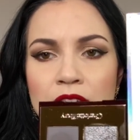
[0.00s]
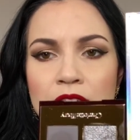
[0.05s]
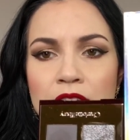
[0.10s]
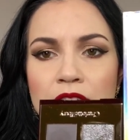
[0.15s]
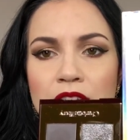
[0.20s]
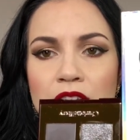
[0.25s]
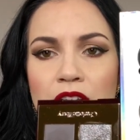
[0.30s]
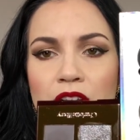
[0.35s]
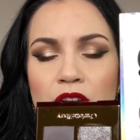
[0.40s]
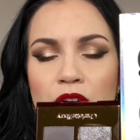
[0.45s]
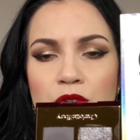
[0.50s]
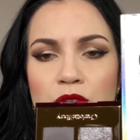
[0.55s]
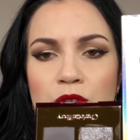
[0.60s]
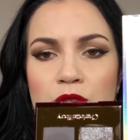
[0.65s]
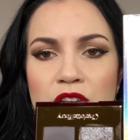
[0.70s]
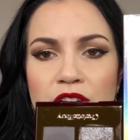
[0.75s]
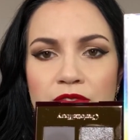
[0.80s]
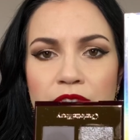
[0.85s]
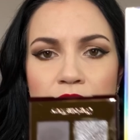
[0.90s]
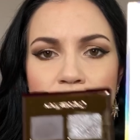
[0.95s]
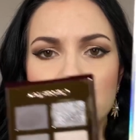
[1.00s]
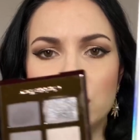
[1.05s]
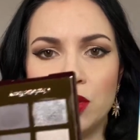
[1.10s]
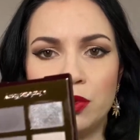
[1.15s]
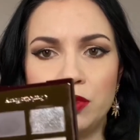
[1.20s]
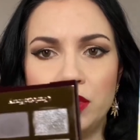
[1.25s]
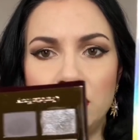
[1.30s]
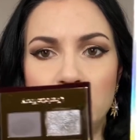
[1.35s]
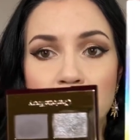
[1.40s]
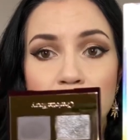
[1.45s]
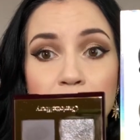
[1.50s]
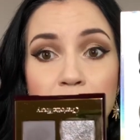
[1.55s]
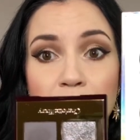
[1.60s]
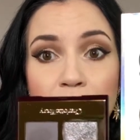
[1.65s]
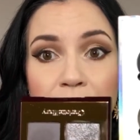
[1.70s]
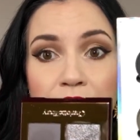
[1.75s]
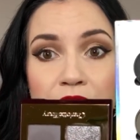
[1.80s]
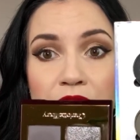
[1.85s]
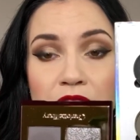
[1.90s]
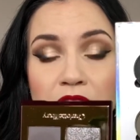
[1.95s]
You know, you definitely don't need
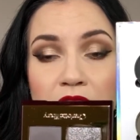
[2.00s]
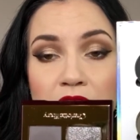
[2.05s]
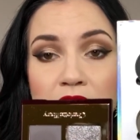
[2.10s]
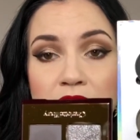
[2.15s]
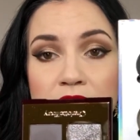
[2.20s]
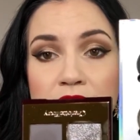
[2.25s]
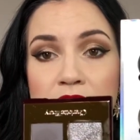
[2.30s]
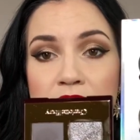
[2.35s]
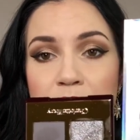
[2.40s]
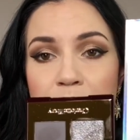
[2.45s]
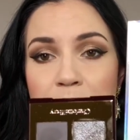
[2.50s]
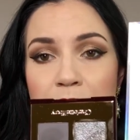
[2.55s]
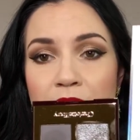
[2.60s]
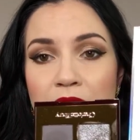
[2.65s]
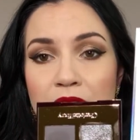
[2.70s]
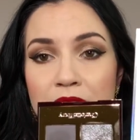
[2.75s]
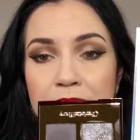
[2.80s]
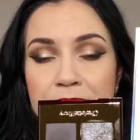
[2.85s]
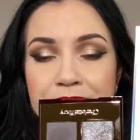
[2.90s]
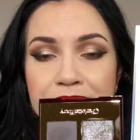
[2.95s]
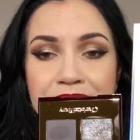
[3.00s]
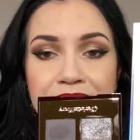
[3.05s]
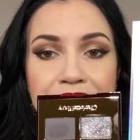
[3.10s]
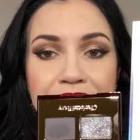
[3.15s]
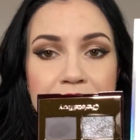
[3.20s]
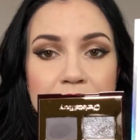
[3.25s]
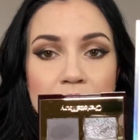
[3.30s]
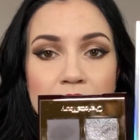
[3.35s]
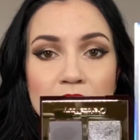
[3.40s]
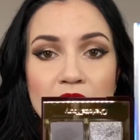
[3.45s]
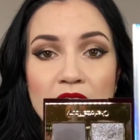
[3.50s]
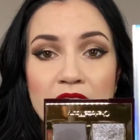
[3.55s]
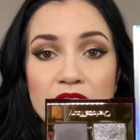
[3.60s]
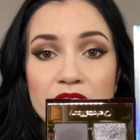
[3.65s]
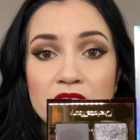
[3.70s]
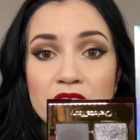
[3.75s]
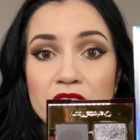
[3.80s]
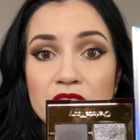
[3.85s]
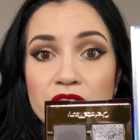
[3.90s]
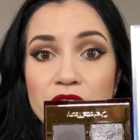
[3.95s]
both of these, but I
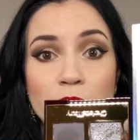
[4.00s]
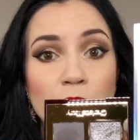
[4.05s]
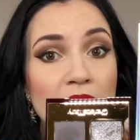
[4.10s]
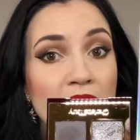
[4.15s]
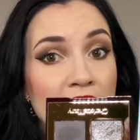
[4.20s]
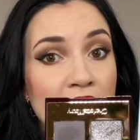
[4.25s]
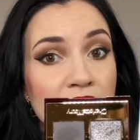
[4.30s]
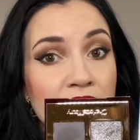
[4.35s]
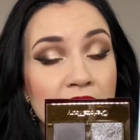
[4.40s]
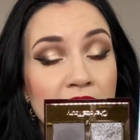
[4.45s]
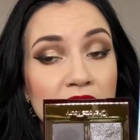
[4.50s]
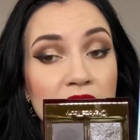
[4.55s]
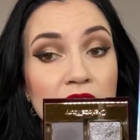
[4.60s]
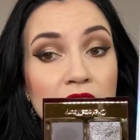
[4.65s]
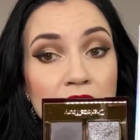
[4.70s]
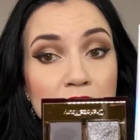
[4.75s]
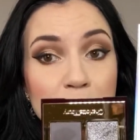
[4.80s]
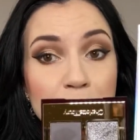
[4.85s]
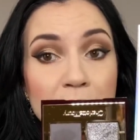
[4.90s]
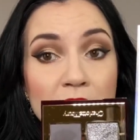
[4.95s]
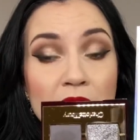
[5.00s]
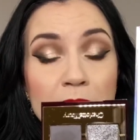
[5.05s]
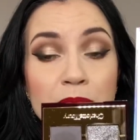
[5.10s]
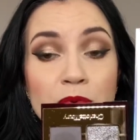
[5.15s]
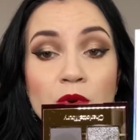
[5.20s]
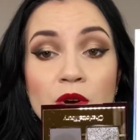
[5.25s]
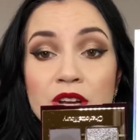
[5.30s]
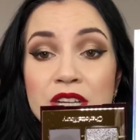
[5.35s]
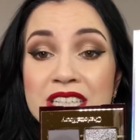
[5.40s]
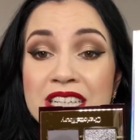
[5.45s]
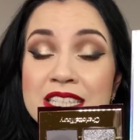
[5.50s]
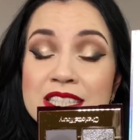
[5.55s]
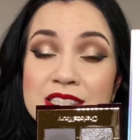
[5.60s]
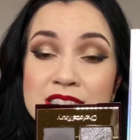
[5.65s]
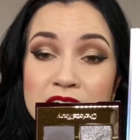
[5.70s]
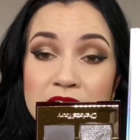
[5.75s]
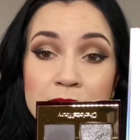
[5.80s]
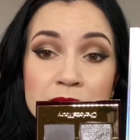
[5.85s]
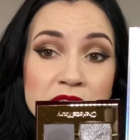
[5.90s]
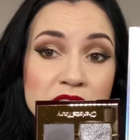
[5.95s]
think if you have that ColourPop one, it
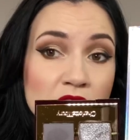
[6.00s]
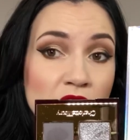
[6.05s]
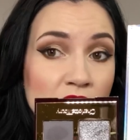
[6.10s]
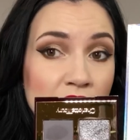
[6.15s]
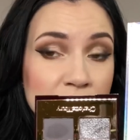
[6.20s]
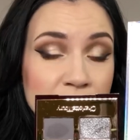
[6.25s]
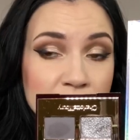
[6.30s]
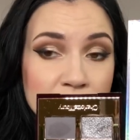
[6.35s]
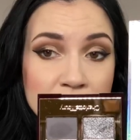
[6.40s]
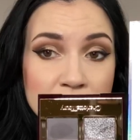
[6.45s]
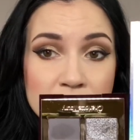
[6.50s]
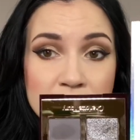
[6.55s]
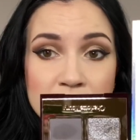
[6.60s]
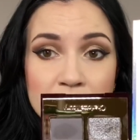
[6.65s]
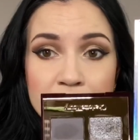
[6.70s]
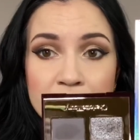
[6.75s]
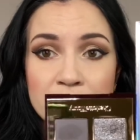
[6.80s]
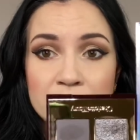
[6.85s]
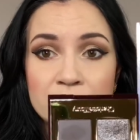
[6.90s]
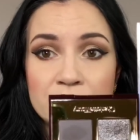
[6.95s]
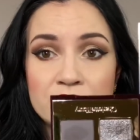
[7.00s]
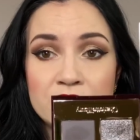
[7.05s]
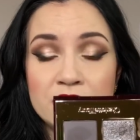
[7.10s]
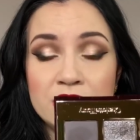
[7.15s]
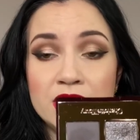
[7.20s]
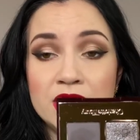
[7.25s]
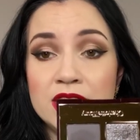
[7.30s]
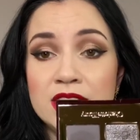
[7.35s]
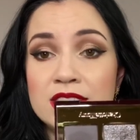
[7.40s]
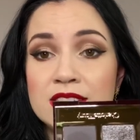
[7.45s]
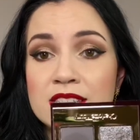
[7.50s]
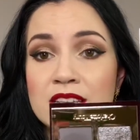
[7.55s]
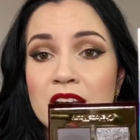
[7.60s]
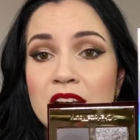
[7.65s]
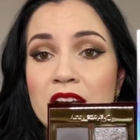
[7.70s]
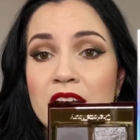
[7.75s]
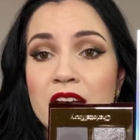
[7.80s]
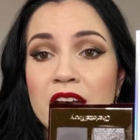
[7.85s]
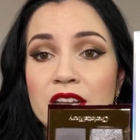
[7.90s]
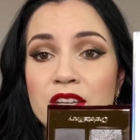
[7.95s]
seems awfully similar to these,
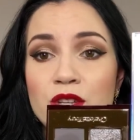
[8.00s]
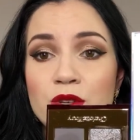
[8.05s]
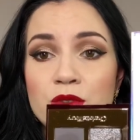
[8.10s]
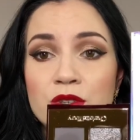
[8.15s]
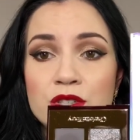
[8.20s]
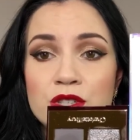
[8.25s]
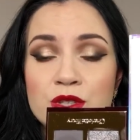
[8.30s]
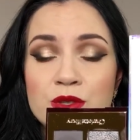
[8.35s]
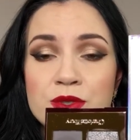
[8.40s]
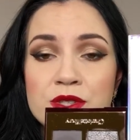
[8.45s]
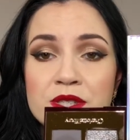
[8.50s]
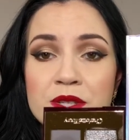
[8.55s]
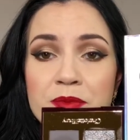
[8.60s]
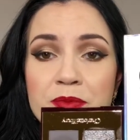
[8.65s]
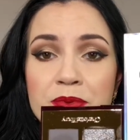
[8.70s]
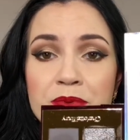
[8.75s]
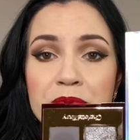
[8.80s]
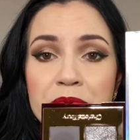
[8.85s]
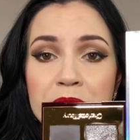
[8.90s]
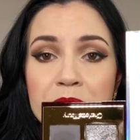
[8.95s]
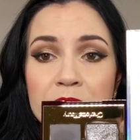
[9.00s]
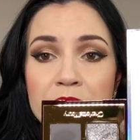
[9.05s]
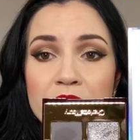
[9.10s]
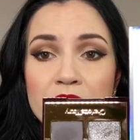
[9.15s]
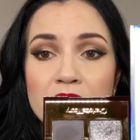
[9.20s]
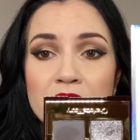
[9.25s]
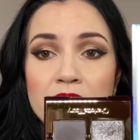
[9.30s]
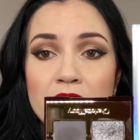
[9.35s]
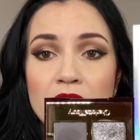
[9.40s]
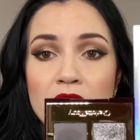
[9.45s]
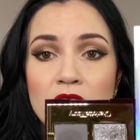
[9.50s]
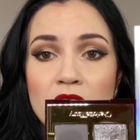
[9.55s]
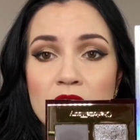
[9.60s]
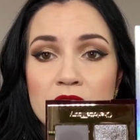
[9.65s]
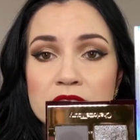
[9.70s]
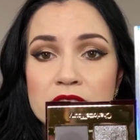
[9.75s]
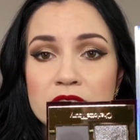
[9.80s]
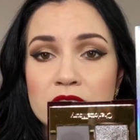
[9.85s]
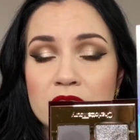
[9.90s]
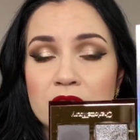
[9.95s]
and you could do some pretty
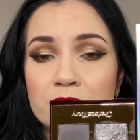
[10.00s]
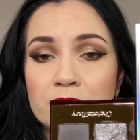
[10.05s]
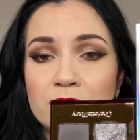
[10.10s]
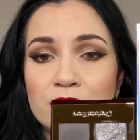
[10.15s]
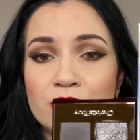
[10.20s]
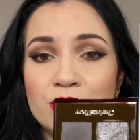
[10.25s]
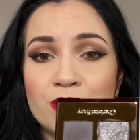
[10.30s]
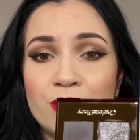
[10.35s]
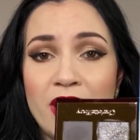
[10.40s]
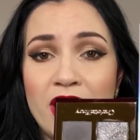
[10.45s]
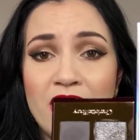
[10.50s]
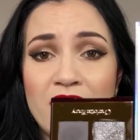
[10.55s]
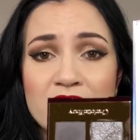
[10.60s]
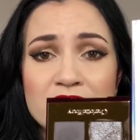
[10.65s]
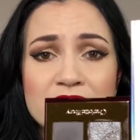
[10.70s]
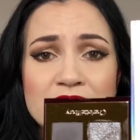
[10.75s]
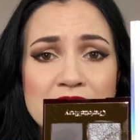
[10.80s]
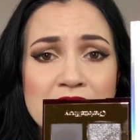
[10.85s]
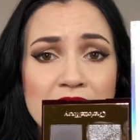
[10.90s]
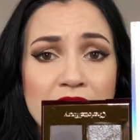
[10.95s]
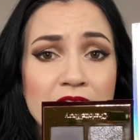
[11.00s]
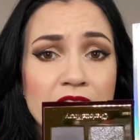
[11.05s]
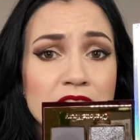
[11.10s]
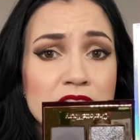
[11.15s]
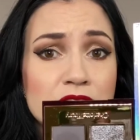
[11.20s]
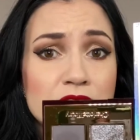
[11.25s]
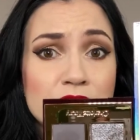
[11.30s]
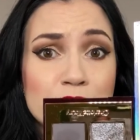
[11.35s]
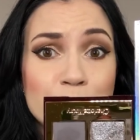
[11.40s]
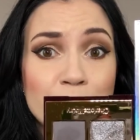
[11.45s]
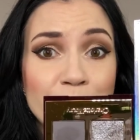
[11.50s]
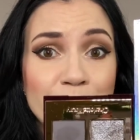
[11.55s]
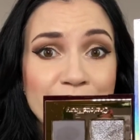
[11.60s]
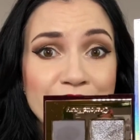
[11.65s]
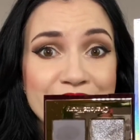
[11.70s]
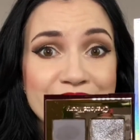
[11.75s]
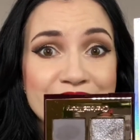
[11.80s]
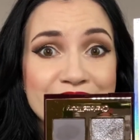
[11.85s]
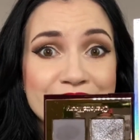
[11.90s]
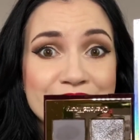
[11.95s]
awesome gray slate smoky
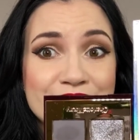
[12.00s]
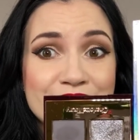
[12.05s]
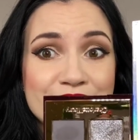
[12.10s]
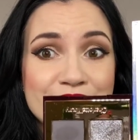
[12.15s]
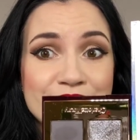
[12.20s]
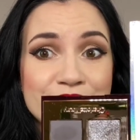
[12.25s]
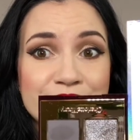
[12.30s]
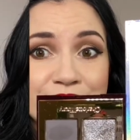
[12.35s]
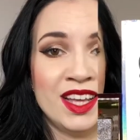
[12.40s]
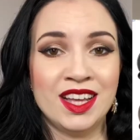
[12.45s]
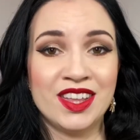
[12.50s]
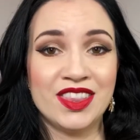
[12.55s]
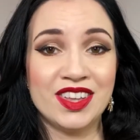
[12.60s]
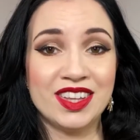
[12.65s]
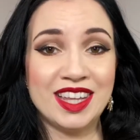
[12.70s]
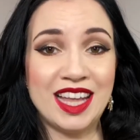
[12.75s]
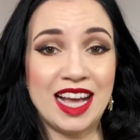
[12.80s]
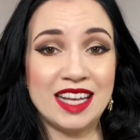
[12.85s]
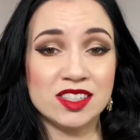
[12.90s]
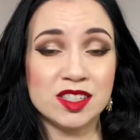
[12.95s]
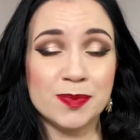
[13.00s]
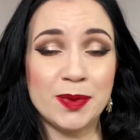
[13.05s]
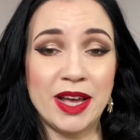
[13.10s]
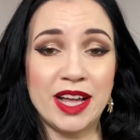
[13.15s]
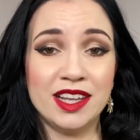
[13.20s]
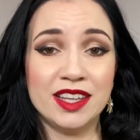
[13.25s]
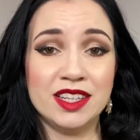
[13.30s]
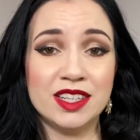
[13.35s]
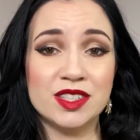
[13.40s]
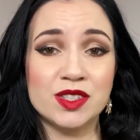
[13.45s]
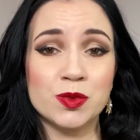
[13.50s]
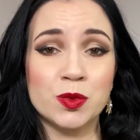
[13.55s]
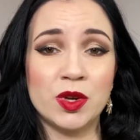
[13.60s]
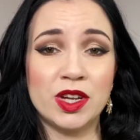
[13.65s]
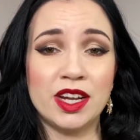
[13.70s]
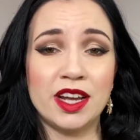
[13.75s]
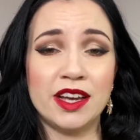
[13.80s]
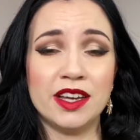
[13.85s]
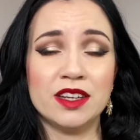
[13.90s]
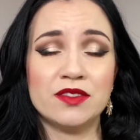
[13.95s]
looks. The last palette is one
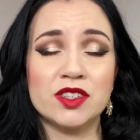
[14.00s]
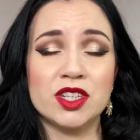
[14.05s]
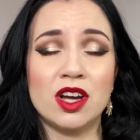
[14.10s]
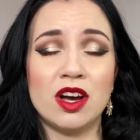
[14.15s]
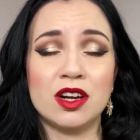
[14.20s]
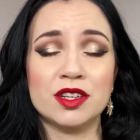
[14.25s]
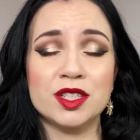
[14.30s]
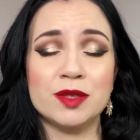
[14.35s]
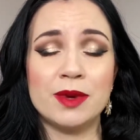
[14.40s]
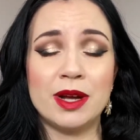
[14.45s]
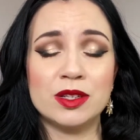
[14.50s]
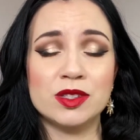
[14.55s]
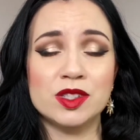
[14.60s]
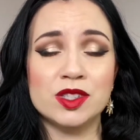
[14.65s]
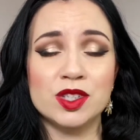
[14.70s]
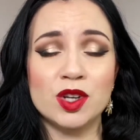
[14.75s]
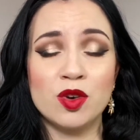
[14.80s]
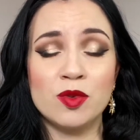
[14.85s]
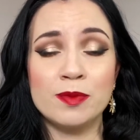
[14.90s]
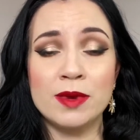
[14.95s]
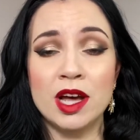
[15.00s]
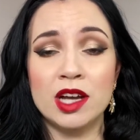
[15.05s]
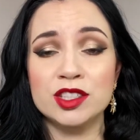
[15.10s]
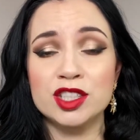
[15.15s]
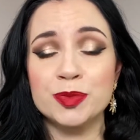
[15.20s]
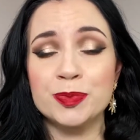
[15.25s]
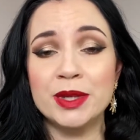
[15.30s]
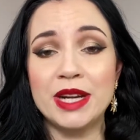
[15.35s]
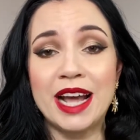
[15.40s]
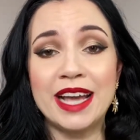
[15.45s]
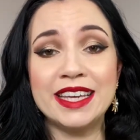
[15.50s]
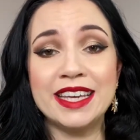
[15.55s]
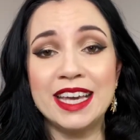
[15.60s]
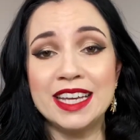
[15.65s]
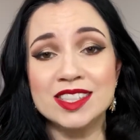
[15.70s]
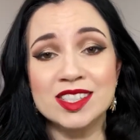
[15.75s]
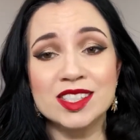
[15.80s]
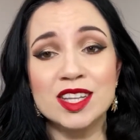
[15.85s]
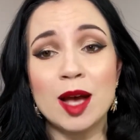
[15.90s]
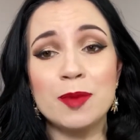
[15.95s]
I have talked about so much, but I can't stop